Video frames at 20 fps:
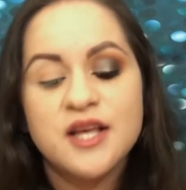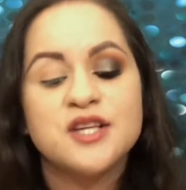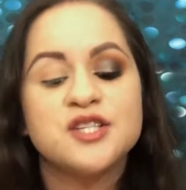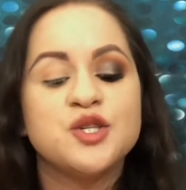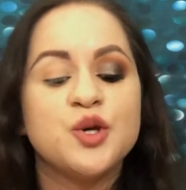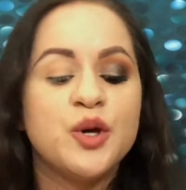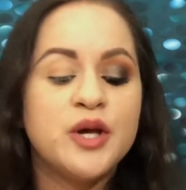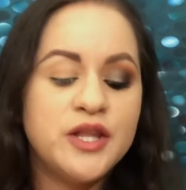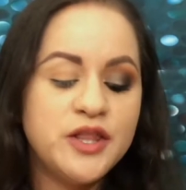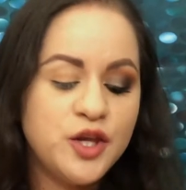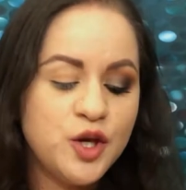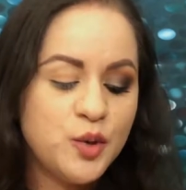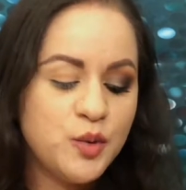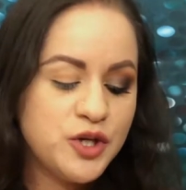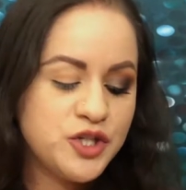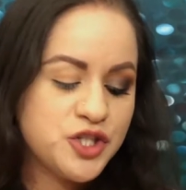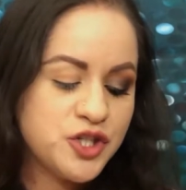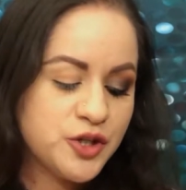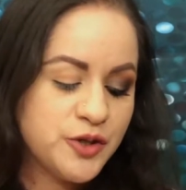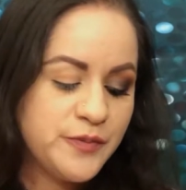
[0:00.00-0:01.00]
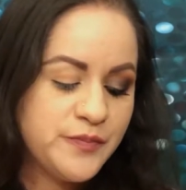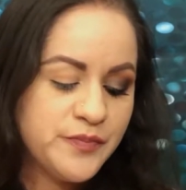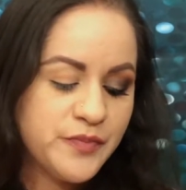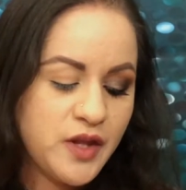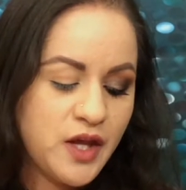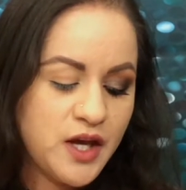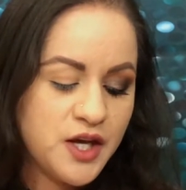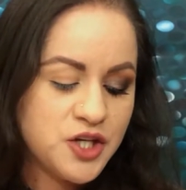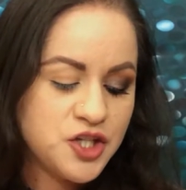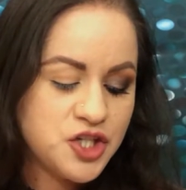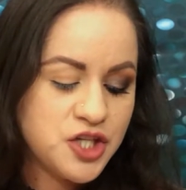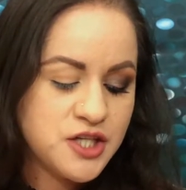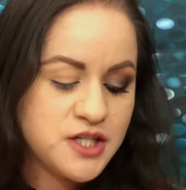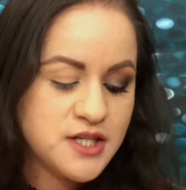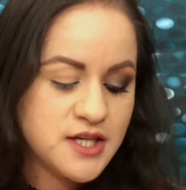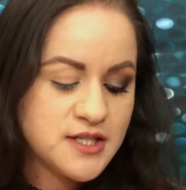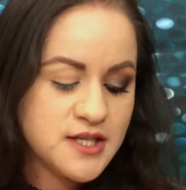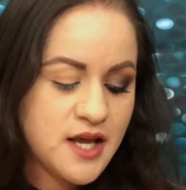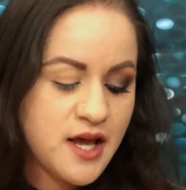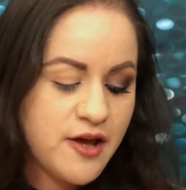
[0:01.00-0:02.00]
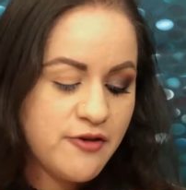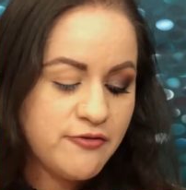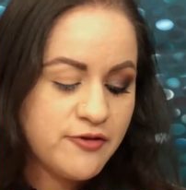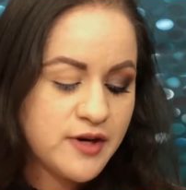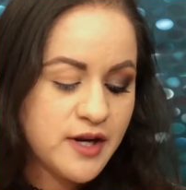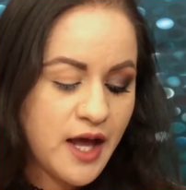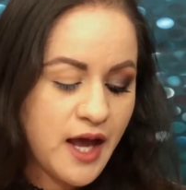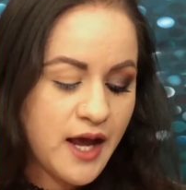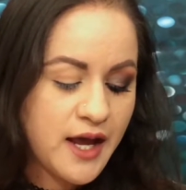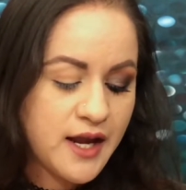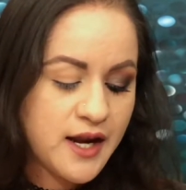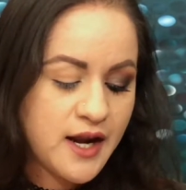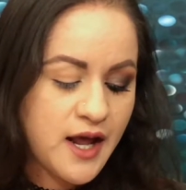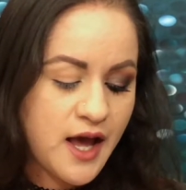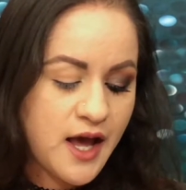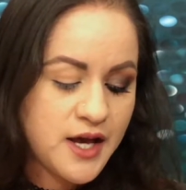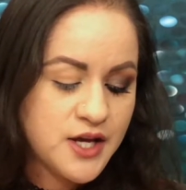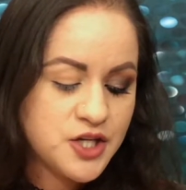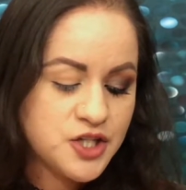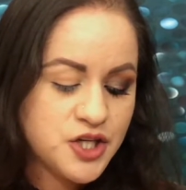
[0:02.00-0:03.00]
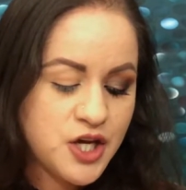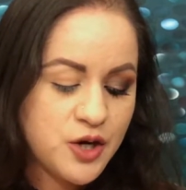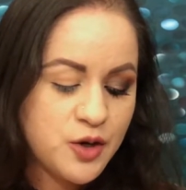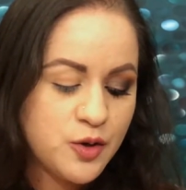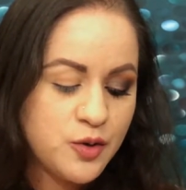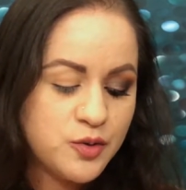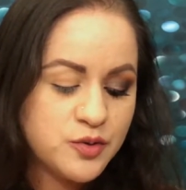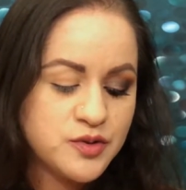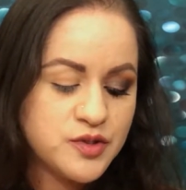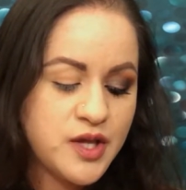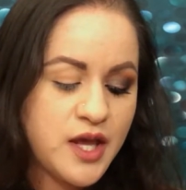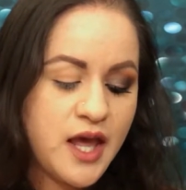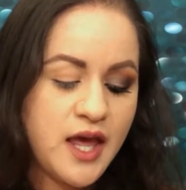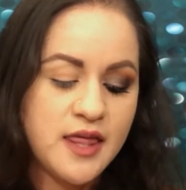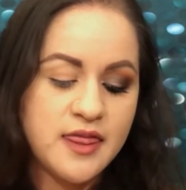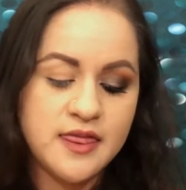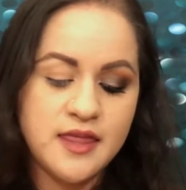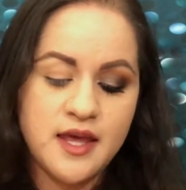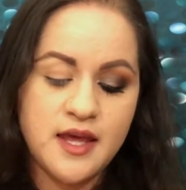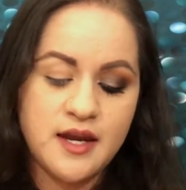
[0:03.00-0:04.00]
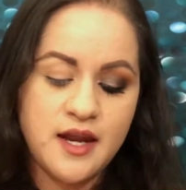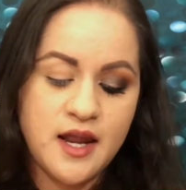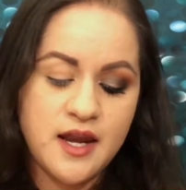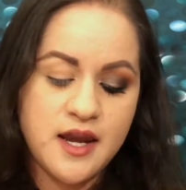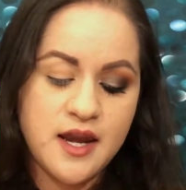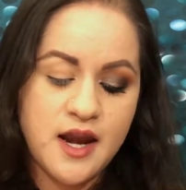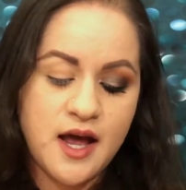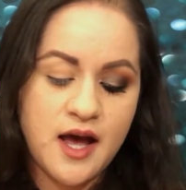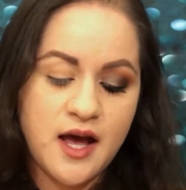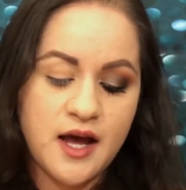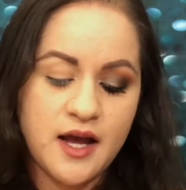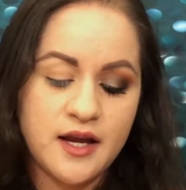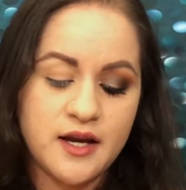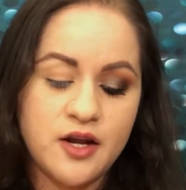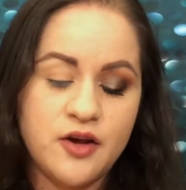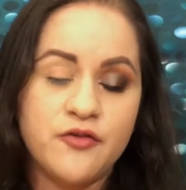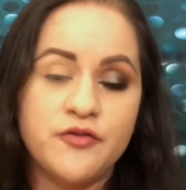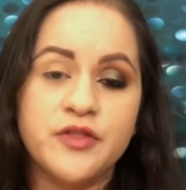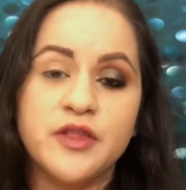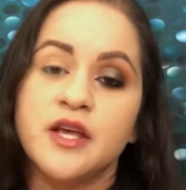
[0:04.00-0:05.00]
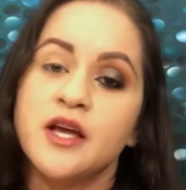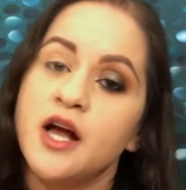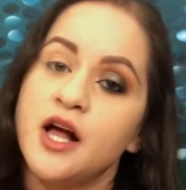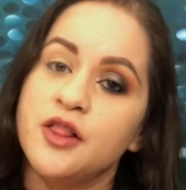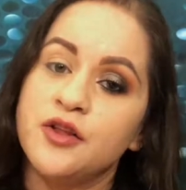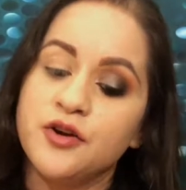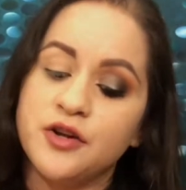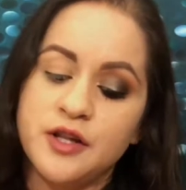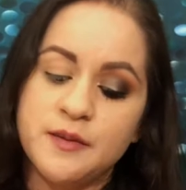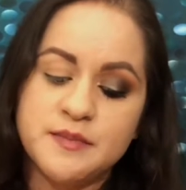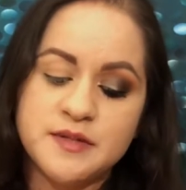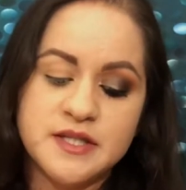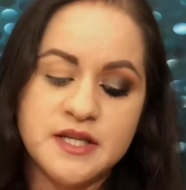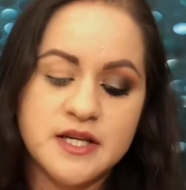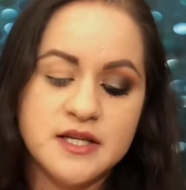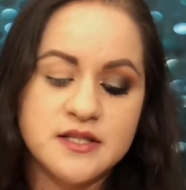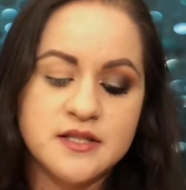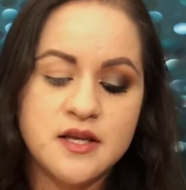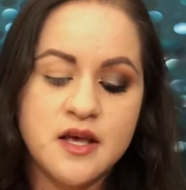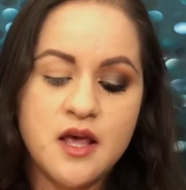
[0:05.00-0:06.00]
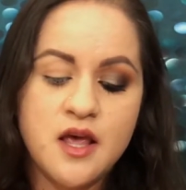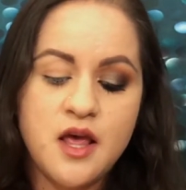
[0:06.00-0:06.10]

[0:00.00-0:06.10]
So in the original, she does have 9 eyeshadows and then 9 of the color lipsticks.